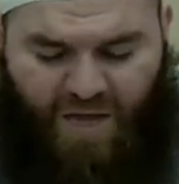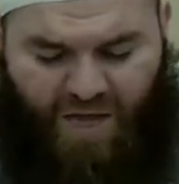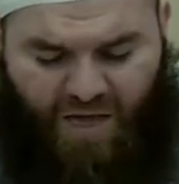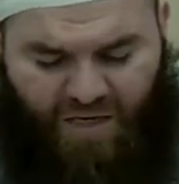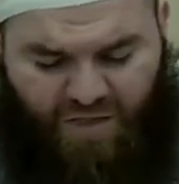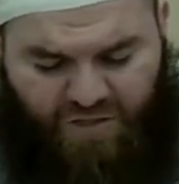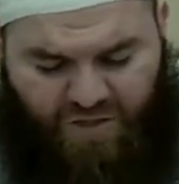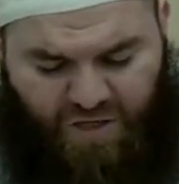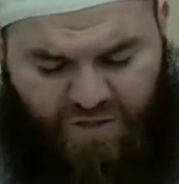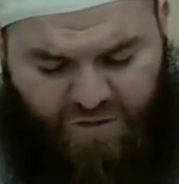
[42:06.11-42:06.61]

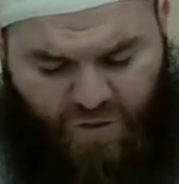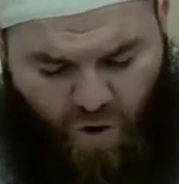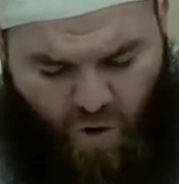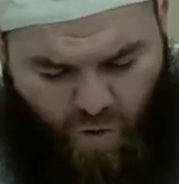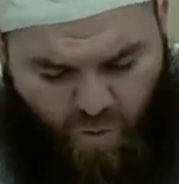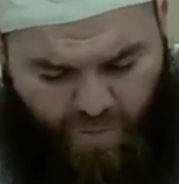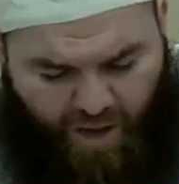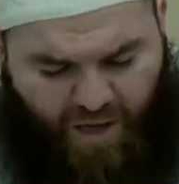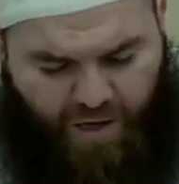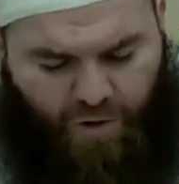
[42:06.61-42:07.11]
He says,
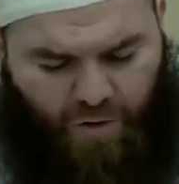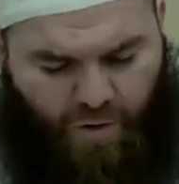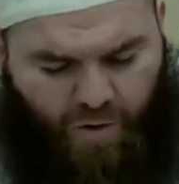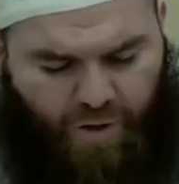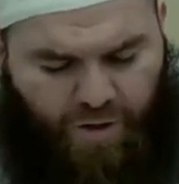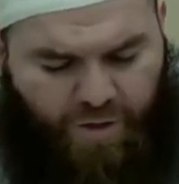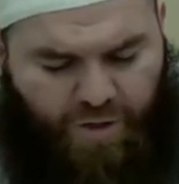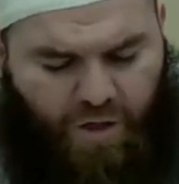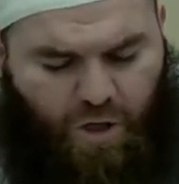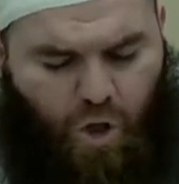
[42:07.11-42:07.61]
oh my
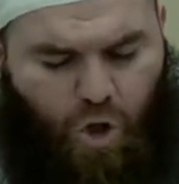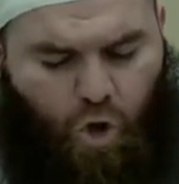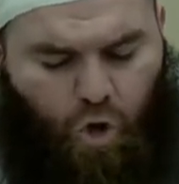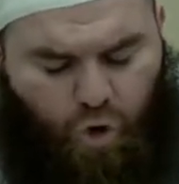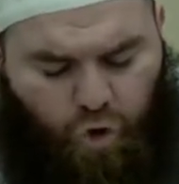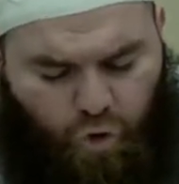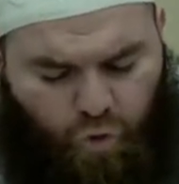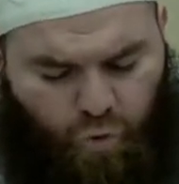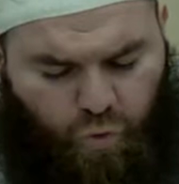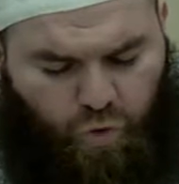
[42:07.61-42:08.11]
Lord,
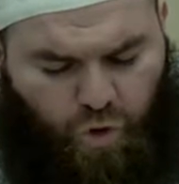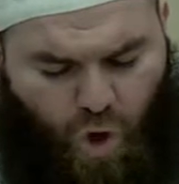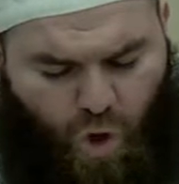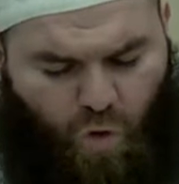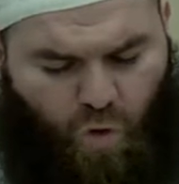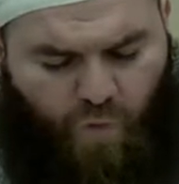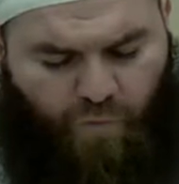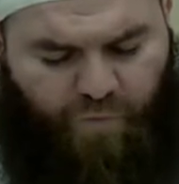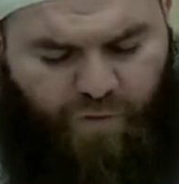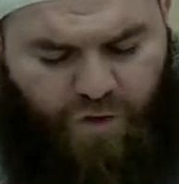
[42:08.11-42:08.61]
you
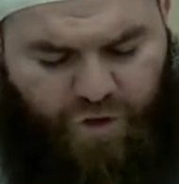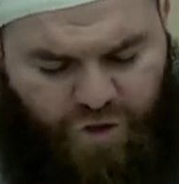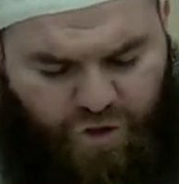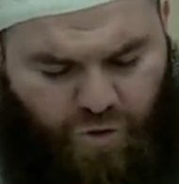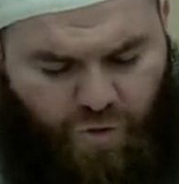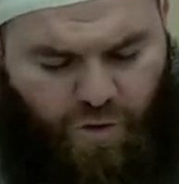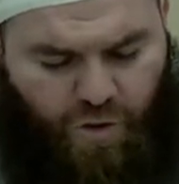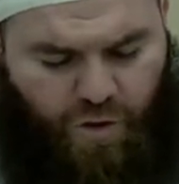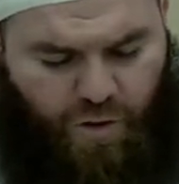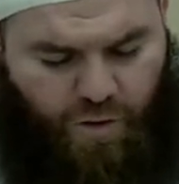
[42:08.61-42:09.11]
know for
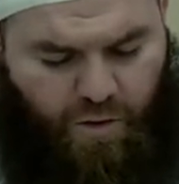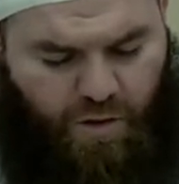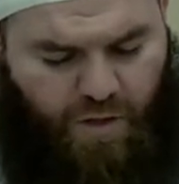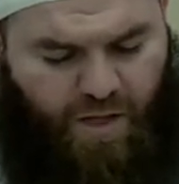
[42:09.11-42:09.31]
sure